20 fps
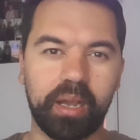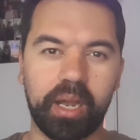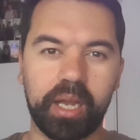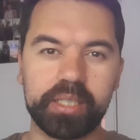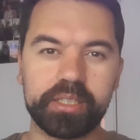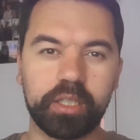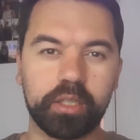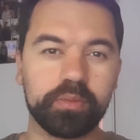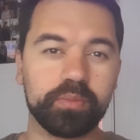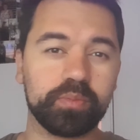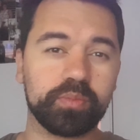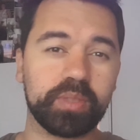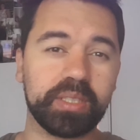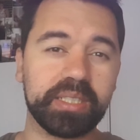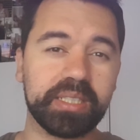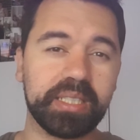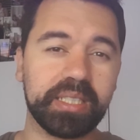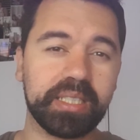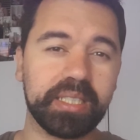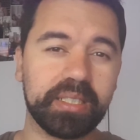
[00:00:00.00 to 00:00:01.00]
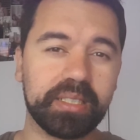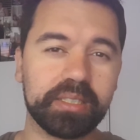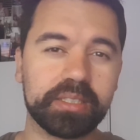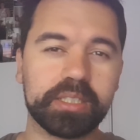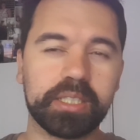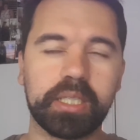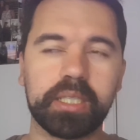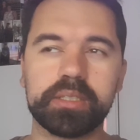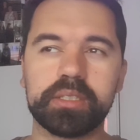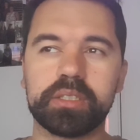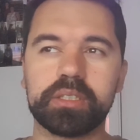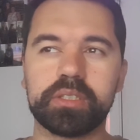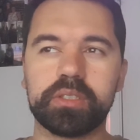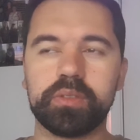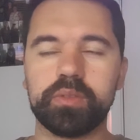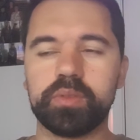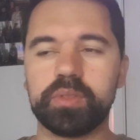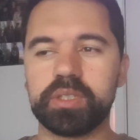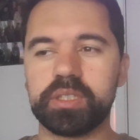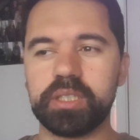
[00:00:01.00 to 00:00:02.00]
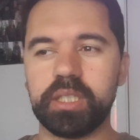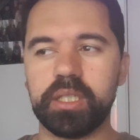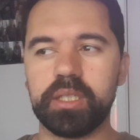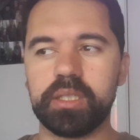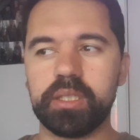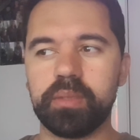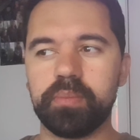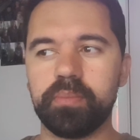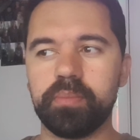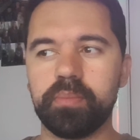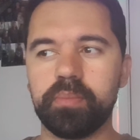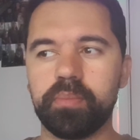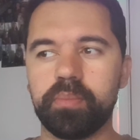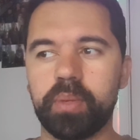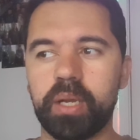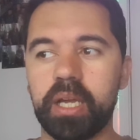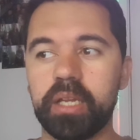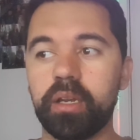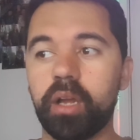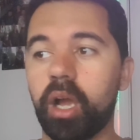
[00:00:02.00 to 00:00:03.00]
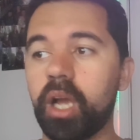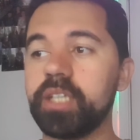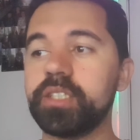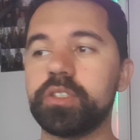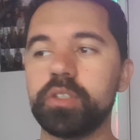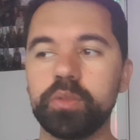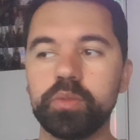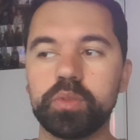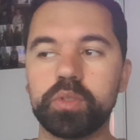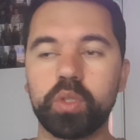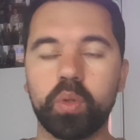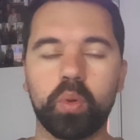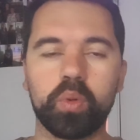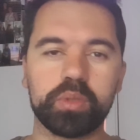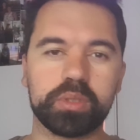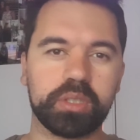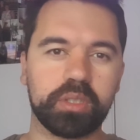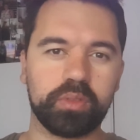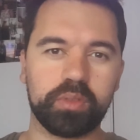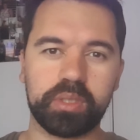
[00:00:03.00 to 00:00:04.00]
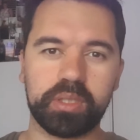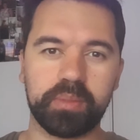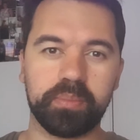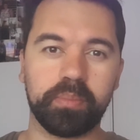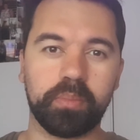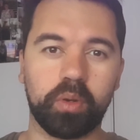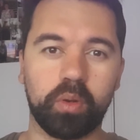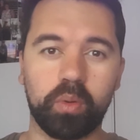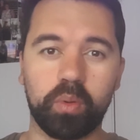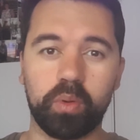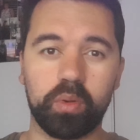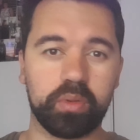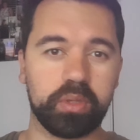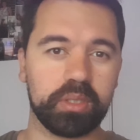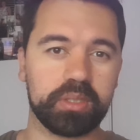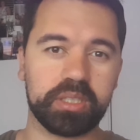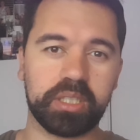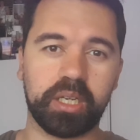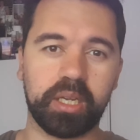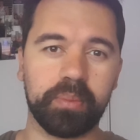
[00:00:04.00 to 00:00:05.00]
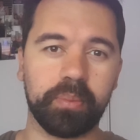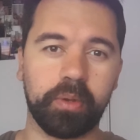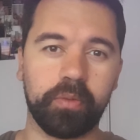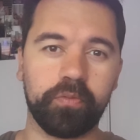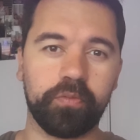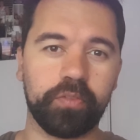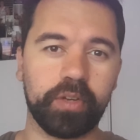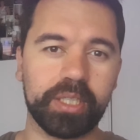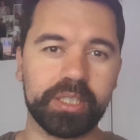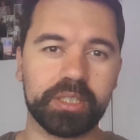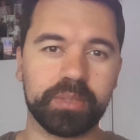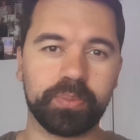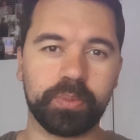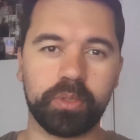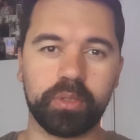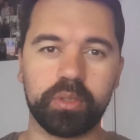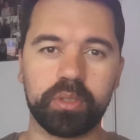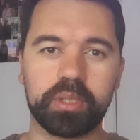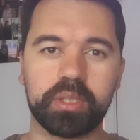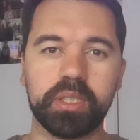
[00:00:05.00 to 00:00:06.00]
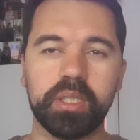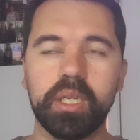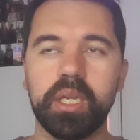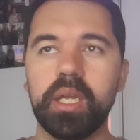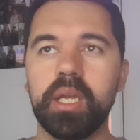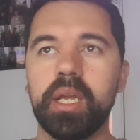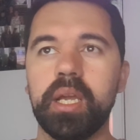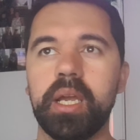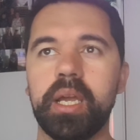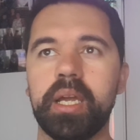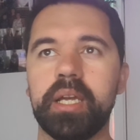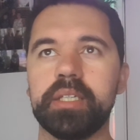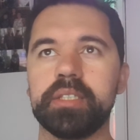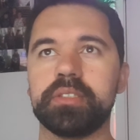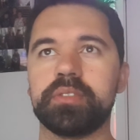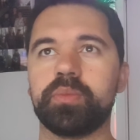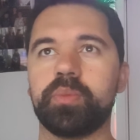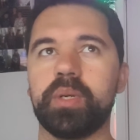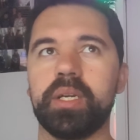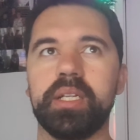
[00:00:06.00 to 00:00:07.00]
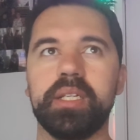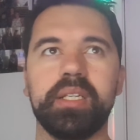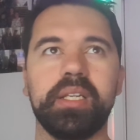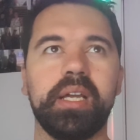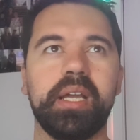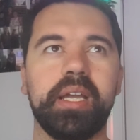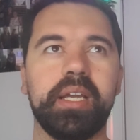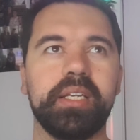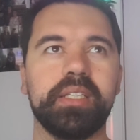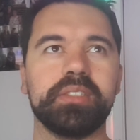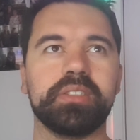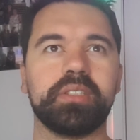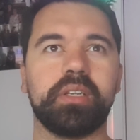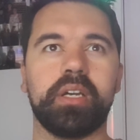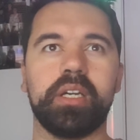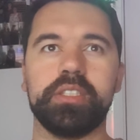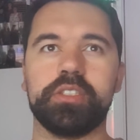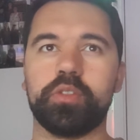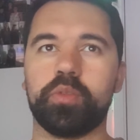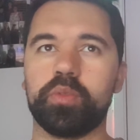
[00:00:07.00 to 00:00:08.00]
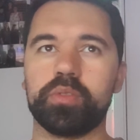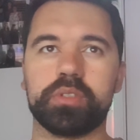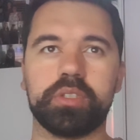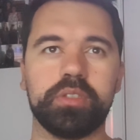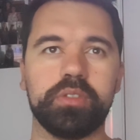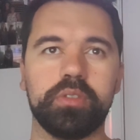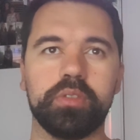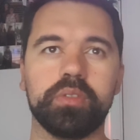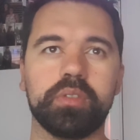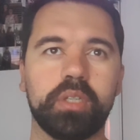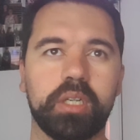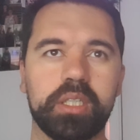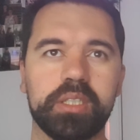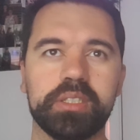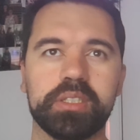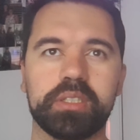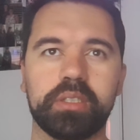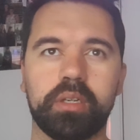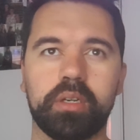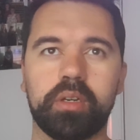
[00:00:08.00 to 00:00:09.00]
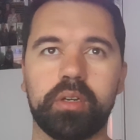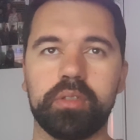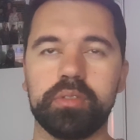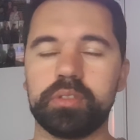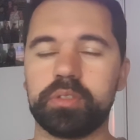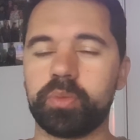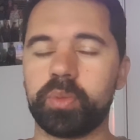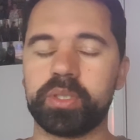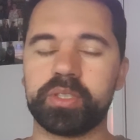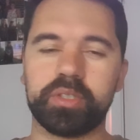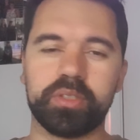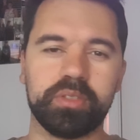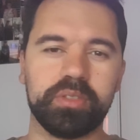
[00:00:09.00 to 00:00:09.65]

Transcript: I don't really get a chance to see them, but I do talk to them all the time on Facebook, as well as I talk to you guys on Twitter.